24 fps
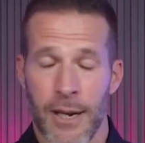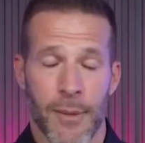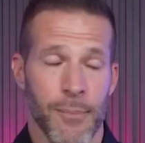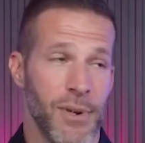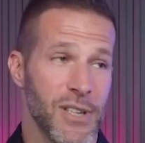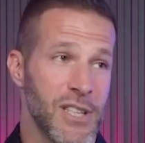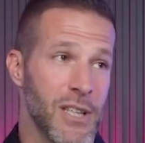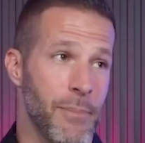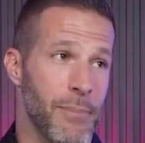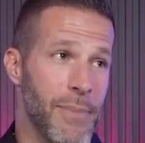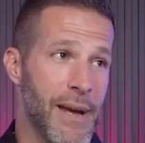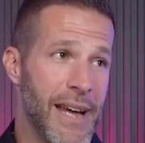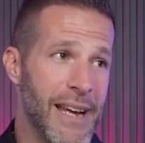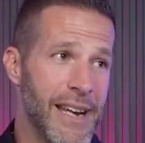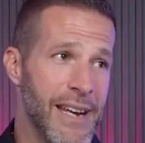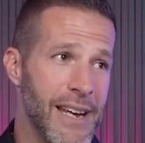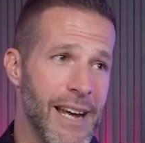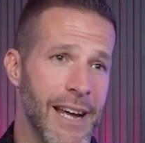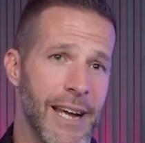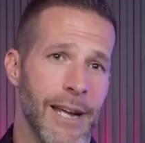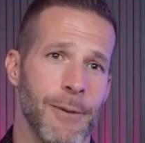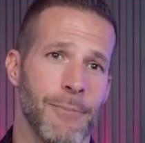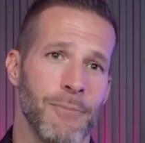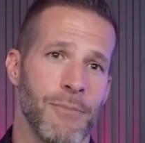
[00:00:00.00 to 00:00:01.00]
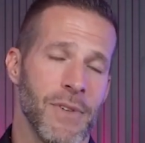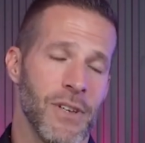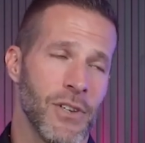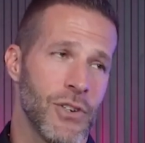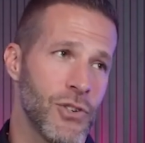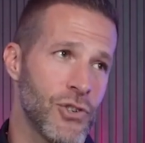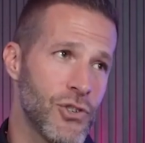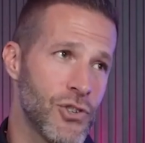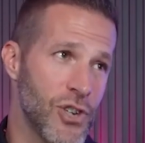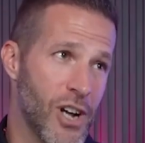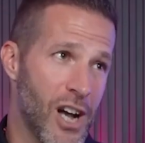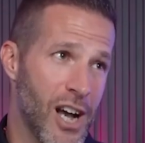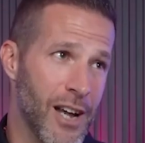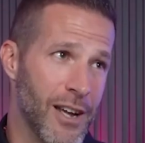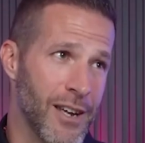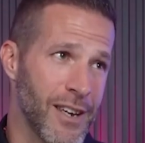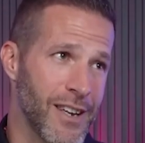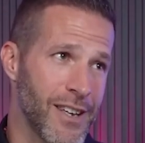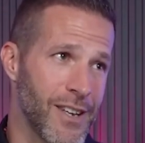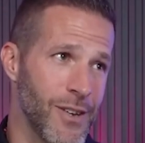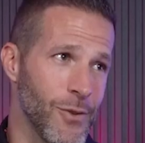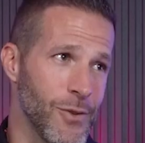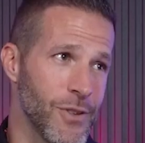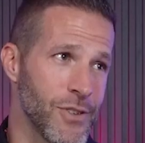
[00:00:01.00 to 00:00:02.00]
But the bad guy shot
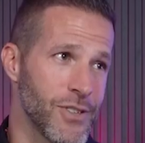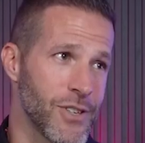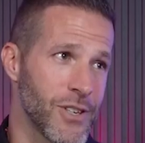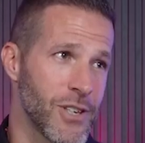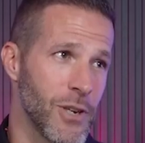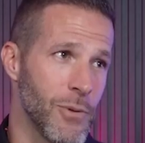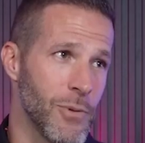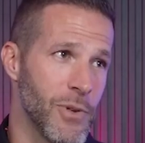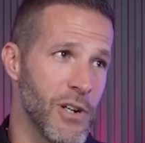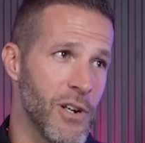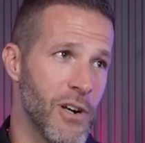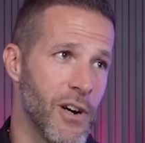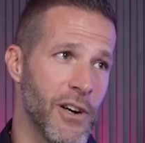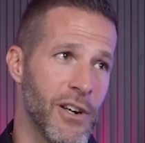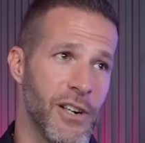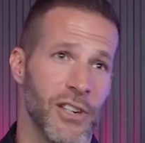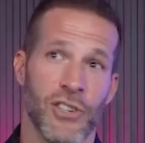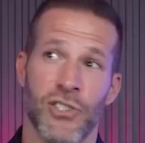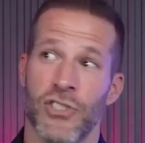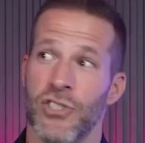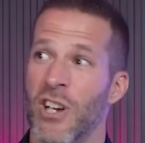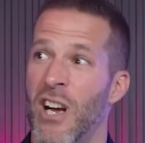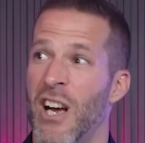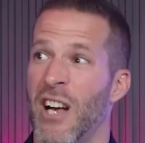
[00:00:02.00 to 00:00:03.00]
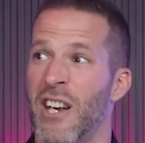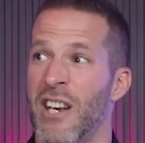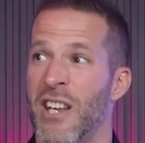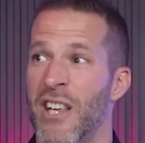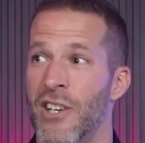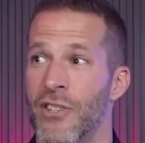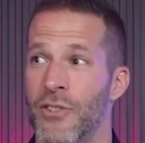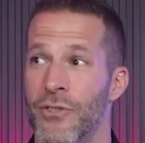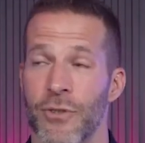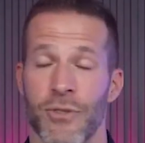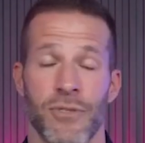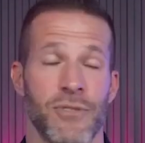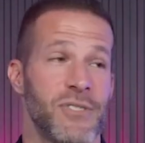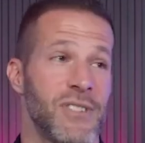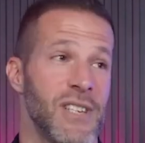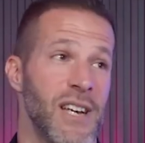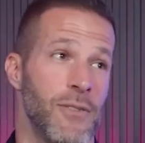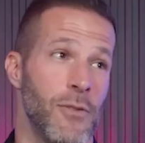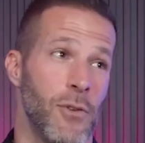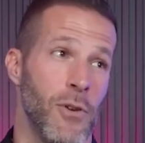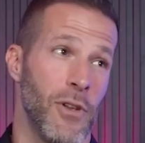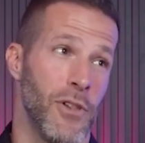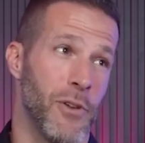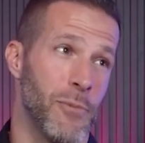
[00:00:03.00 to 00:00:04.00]
and killed the security guard and shot and injured
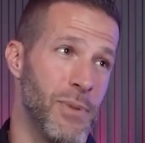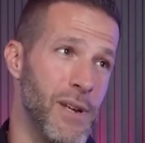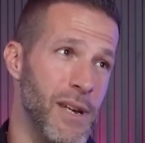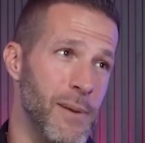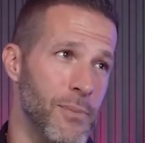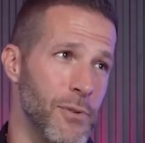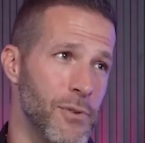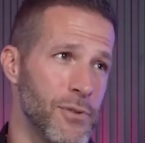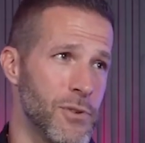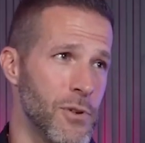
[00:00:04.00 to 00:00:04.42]
several other people.